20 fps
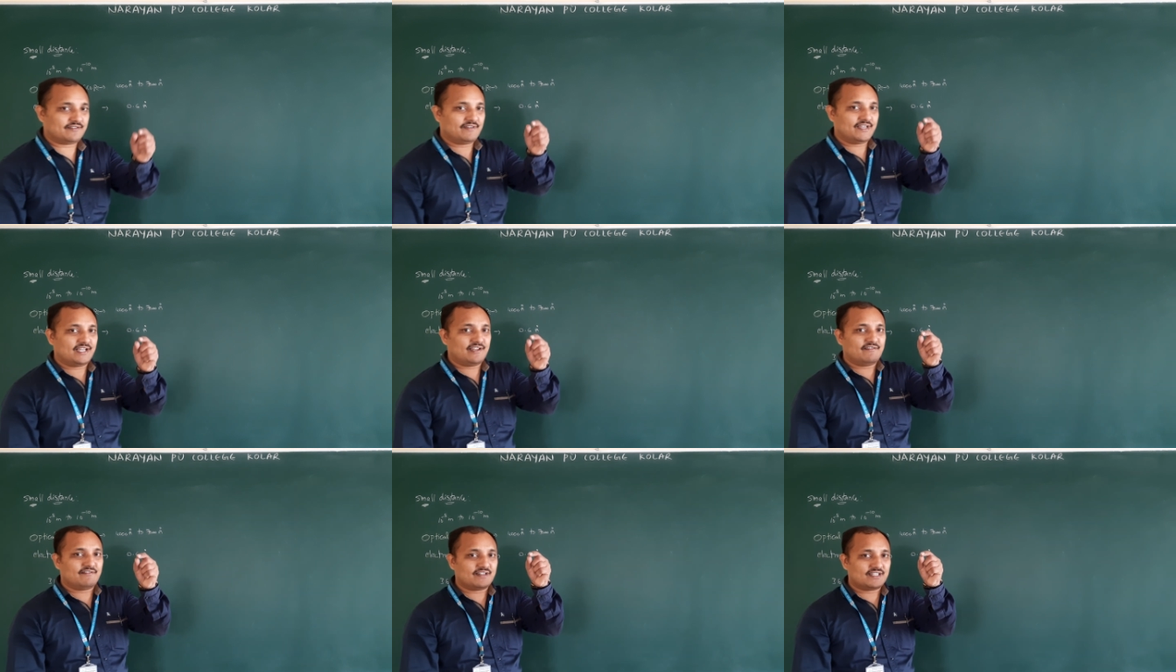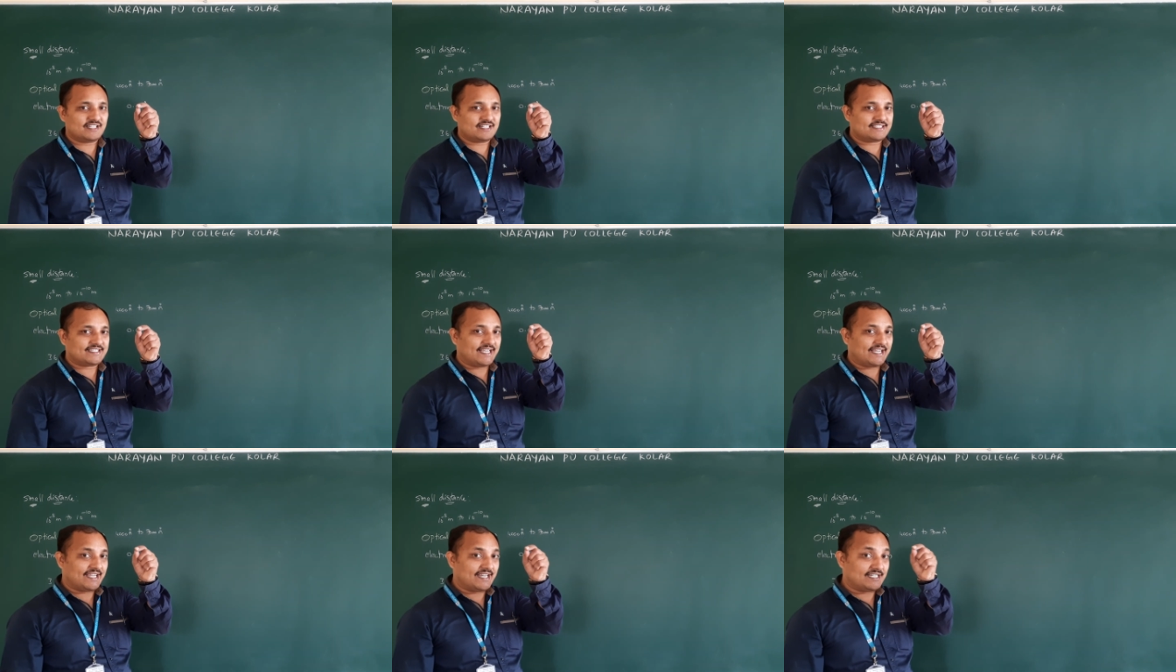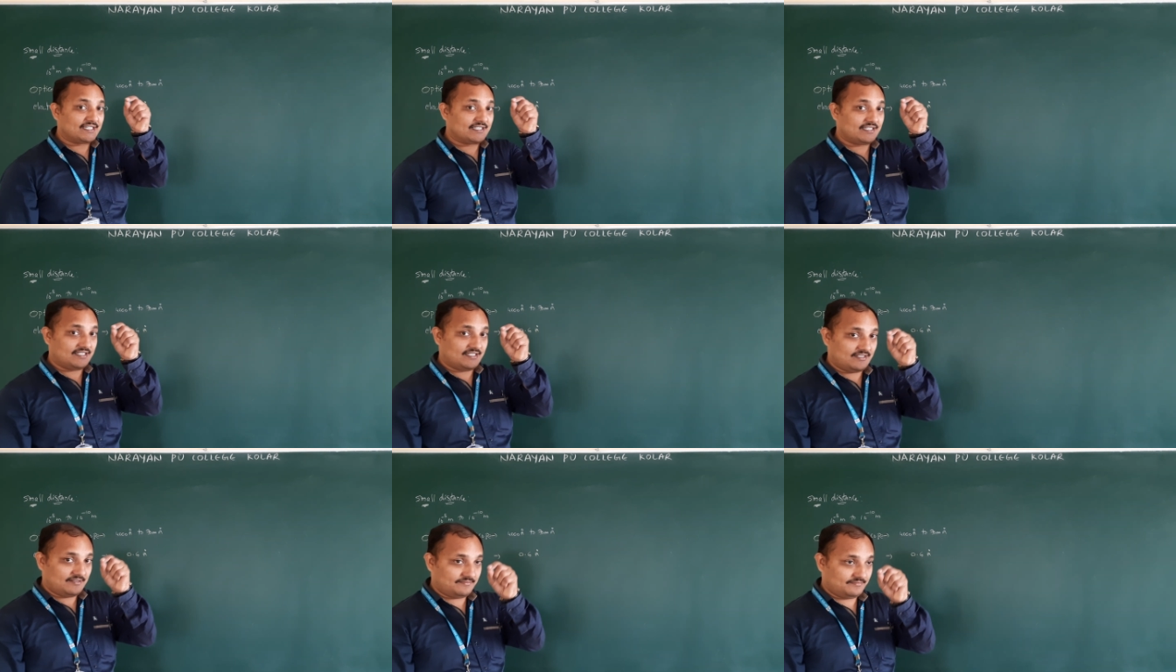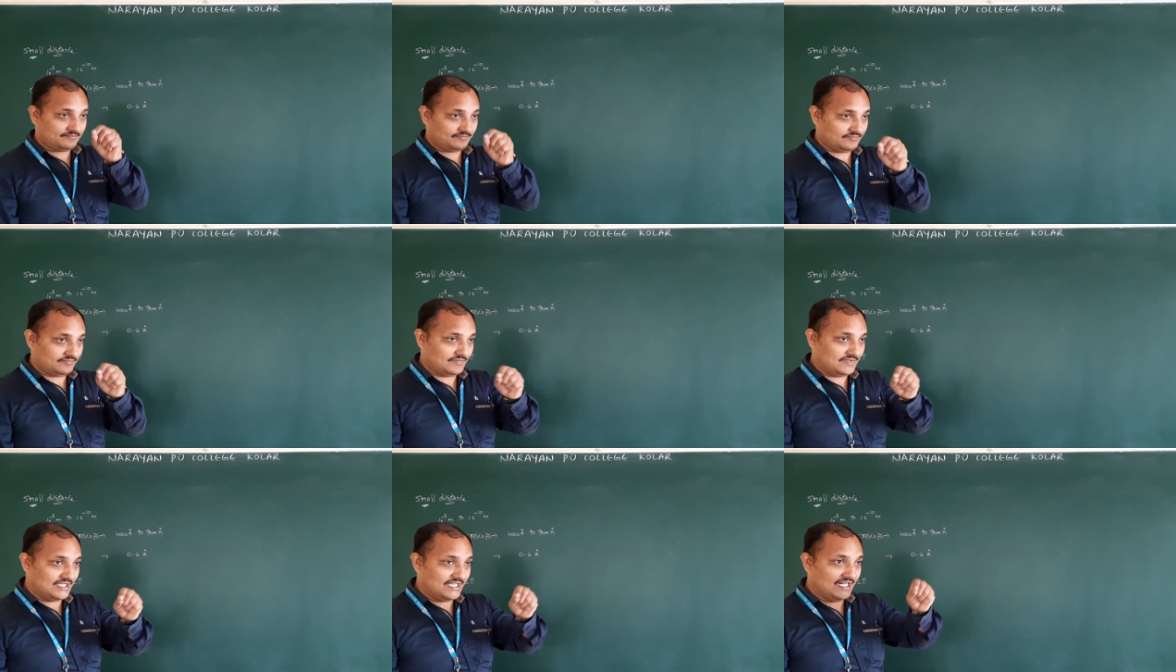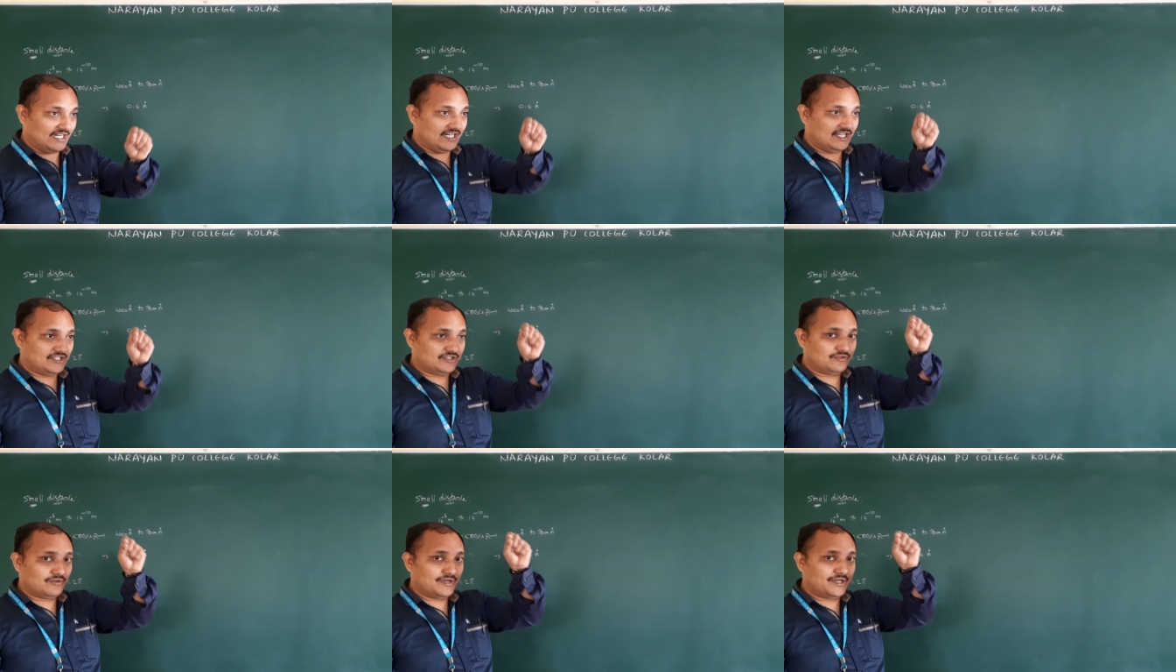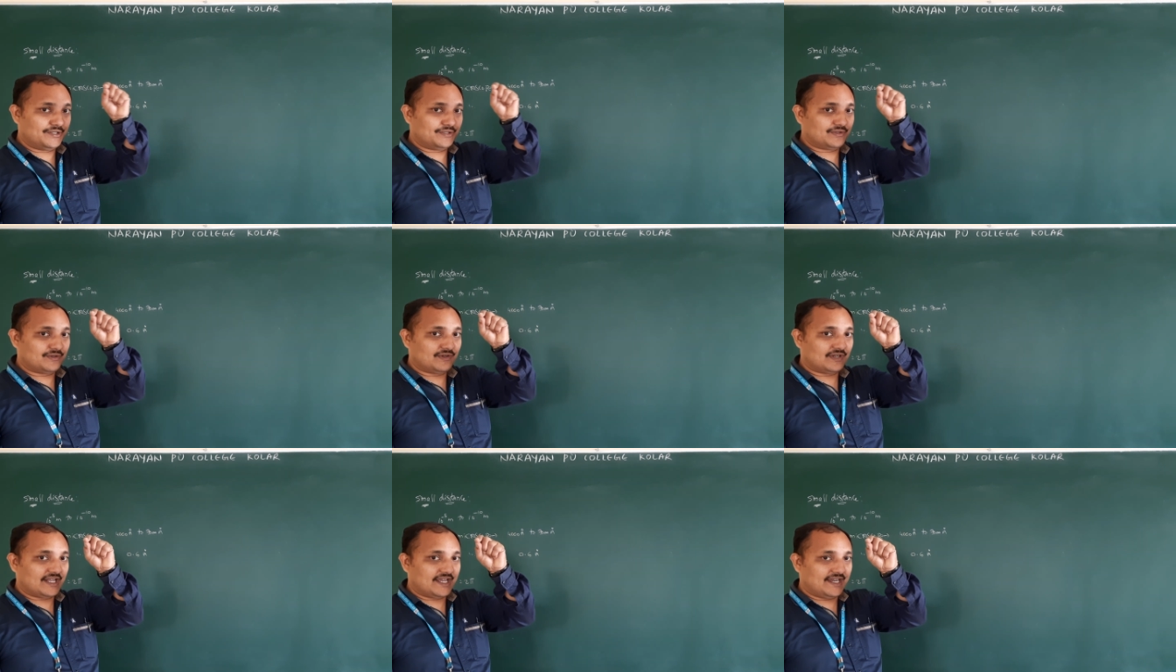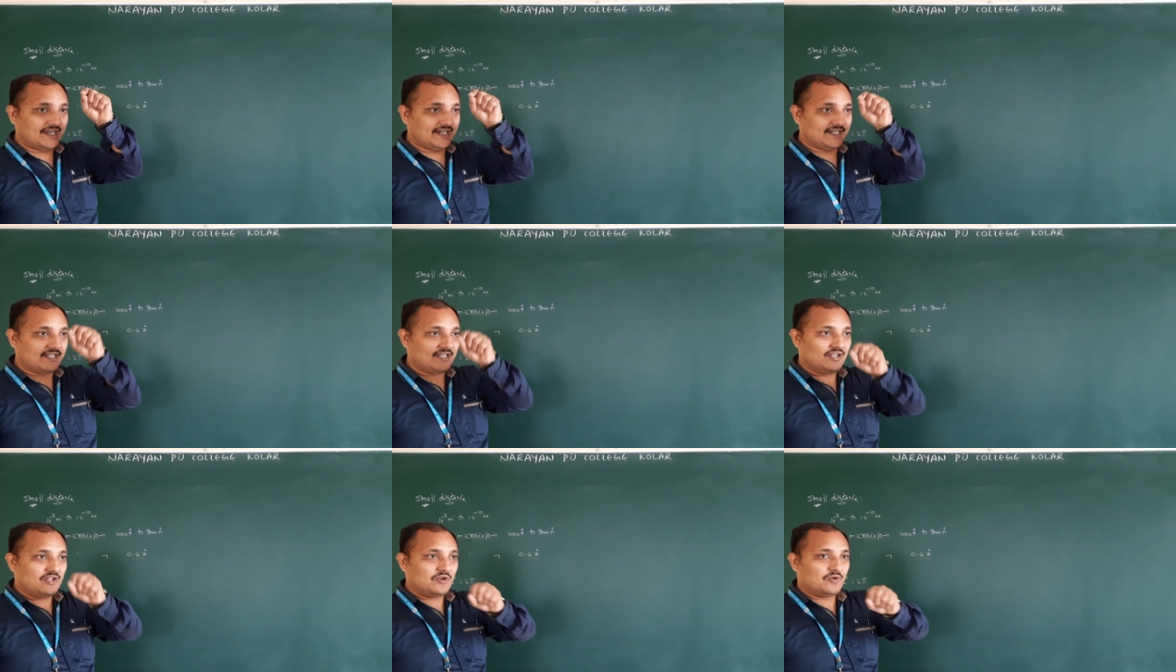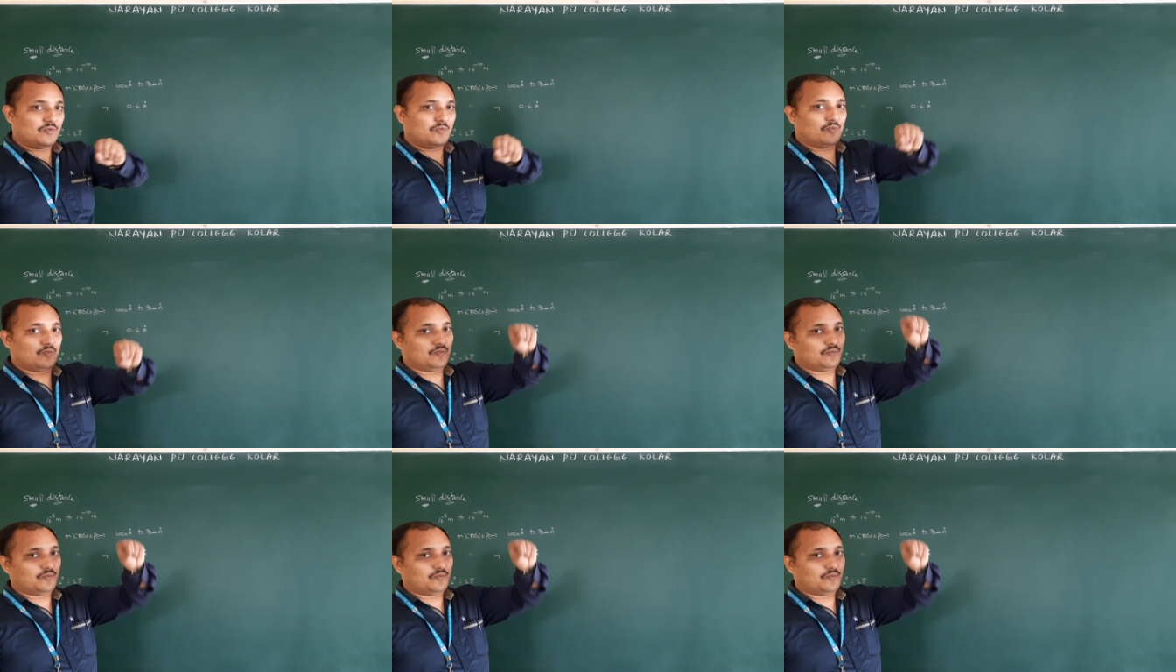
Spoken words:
whenever the seconds needle is going to rotate,